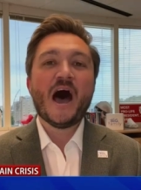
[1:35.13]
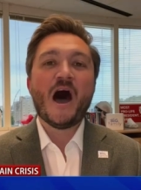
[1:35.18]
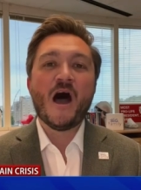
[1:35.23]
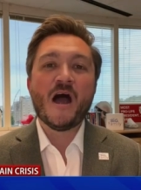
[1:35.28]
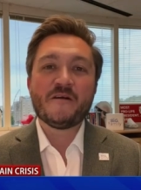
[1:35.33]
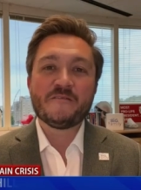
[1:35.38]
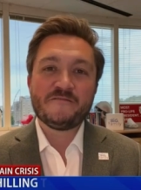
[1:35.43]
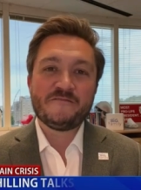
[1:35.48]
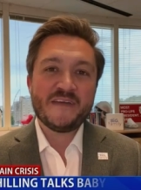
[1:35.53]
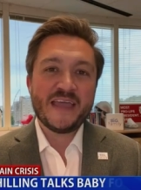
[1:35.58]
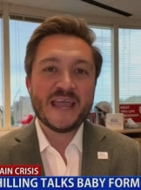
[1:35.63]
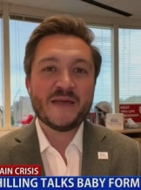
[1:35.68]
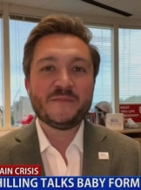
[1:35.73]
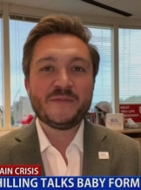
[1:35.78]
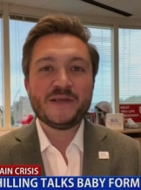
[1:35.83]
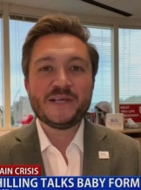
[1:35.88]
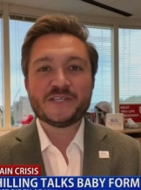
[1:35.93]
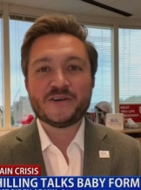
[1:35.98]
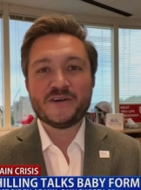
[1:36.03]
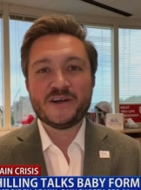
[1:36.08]
Our
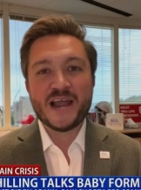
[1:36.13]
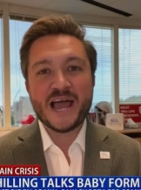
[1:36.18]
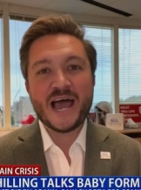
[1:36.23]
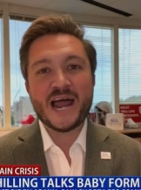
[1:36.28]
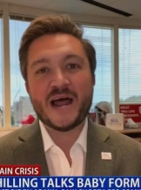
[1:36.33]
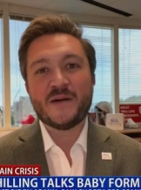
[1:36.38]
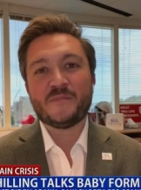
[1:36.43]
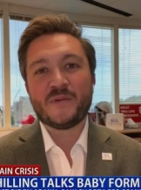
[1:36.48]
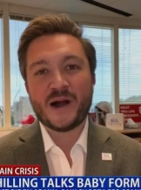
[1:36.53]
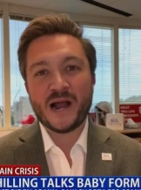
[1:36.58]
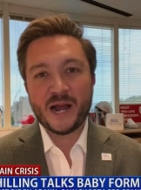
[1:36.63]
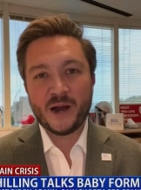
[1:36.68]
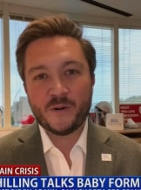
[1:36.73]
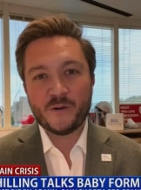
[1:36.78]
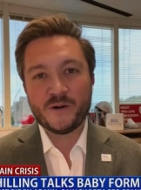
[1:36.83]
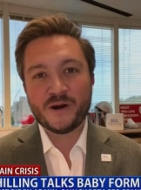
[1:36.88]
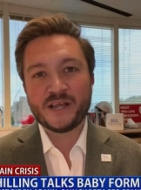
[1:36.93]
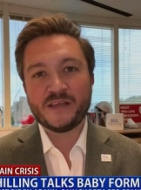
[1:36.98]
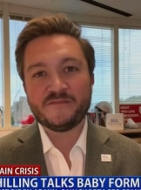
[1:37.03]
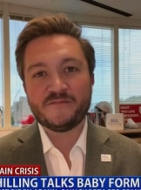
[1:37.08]
families are not a
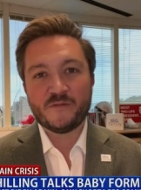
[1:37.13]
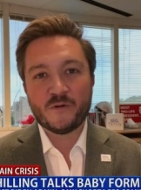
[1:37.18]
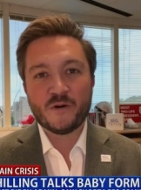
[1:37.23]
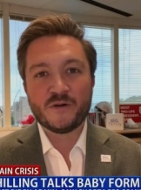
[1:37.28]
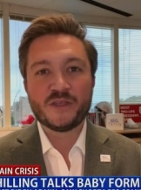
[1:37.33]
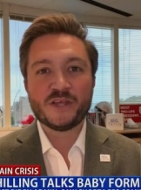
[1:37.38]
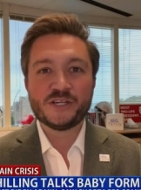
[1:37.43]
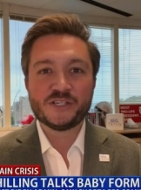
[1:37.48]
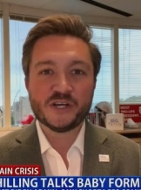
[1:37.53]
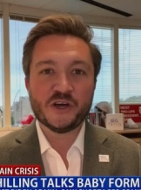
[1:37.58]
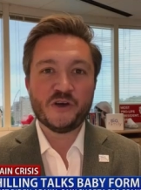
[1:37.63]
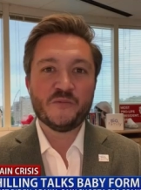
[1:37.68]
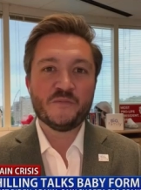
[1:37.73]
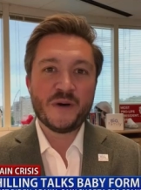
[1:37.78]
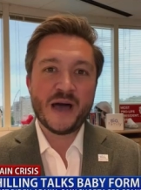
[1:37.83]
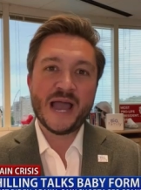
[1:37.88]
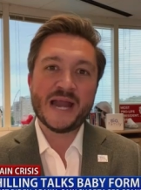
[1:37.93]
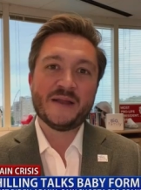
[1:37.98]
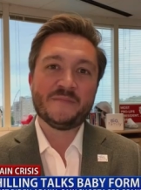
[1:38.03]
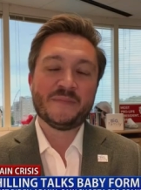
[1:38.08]
priority for the Joe
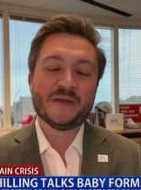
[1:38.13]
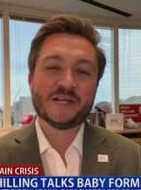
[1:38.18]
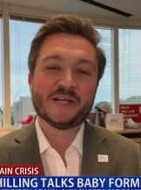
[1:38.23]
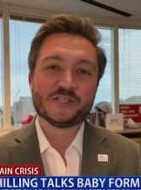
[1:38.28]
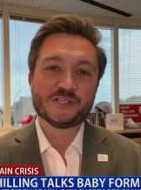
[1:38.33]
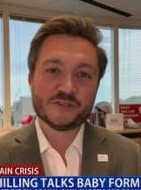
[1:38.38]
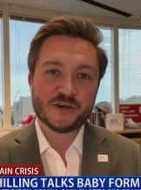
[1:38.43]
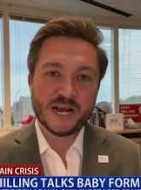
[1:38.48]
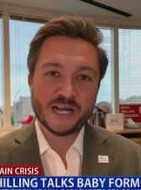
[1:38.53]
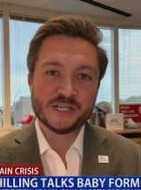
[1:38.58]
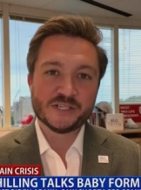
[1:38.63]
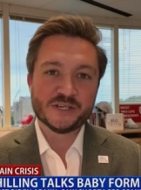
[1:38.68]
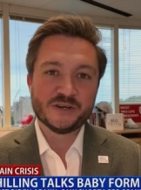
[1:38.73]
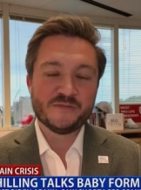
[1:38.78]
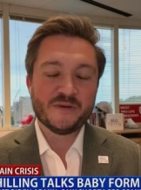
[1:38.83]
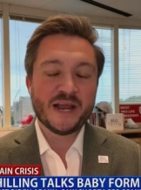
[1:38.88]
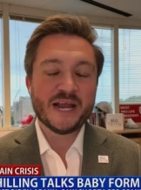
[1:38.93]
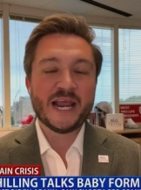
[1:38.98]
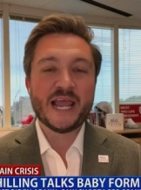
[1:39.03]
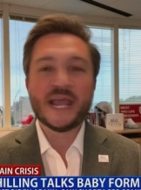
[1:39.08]
Biden administration,
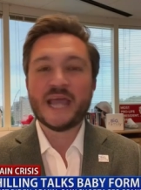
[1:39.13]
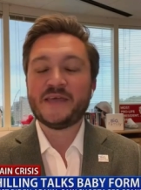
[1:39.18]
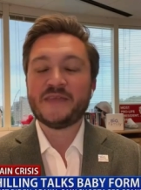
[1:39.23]
right?